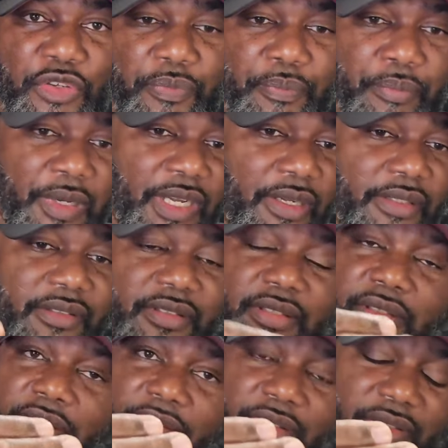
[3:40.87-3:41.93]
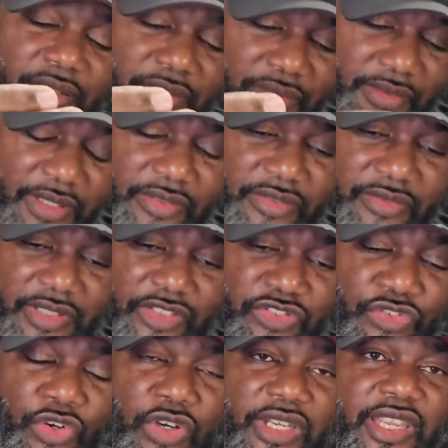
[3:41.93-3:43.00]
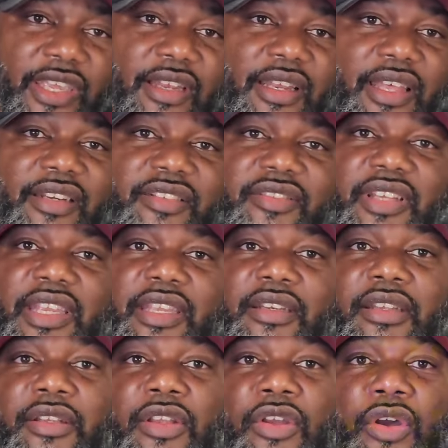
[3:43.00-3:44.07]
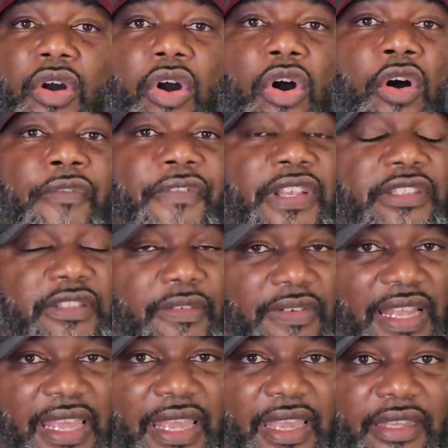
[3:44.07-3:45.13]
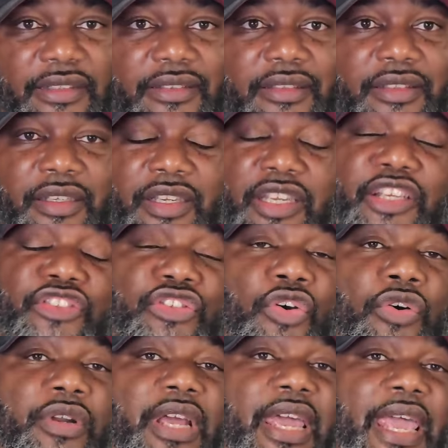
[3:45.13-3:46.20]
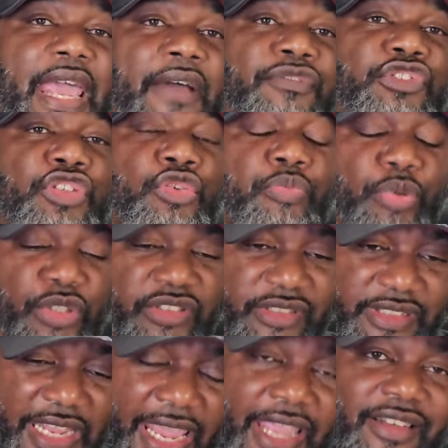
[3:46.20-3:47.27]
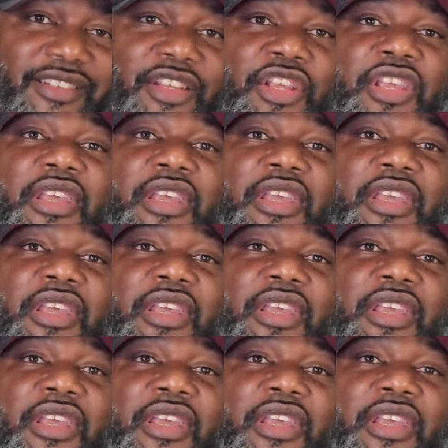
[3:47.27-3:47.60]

But this North Carolina State offensive line is going to have to protect,